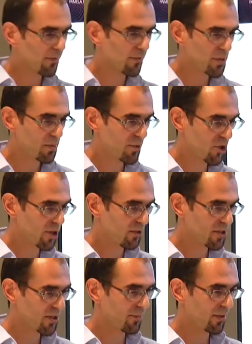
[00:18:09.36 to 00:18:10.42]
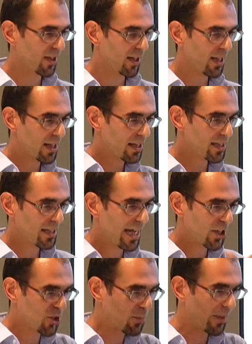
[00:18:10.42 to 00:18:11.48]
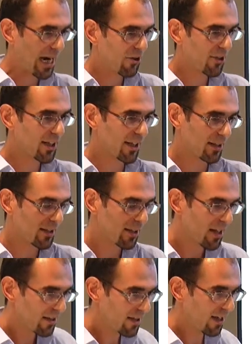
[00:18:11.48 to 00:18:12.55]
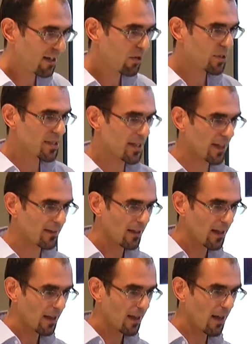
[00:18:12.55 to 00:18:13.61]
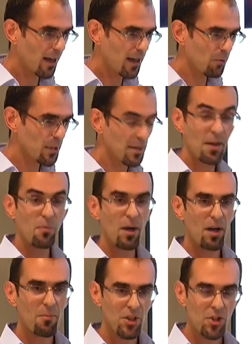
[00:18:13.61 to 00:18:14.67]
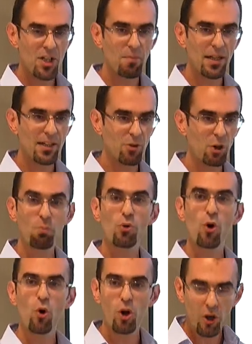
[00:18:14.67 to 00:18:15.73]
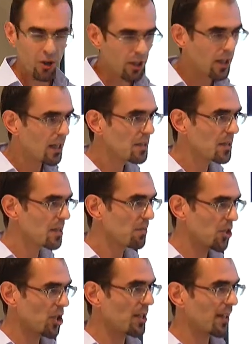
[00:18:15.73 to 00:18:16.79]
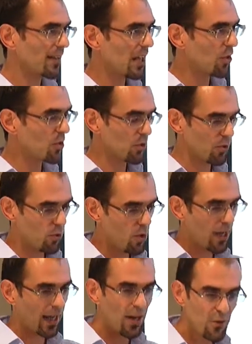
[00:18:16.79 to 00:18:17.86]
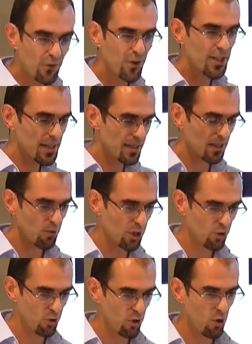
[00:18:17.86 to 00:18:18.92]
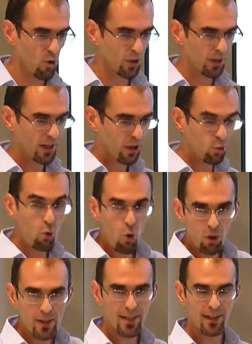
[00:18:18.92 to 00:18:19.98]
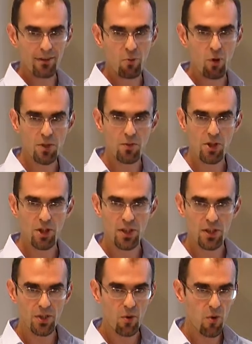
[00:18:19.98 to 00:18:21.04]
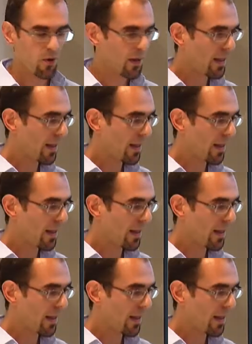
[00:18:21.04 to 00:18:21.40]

inference machine or something / parallel. The idea was that it was a machine built around Prolog. So it's a machine that allows to do inference in which you code rules like the ones we just saw,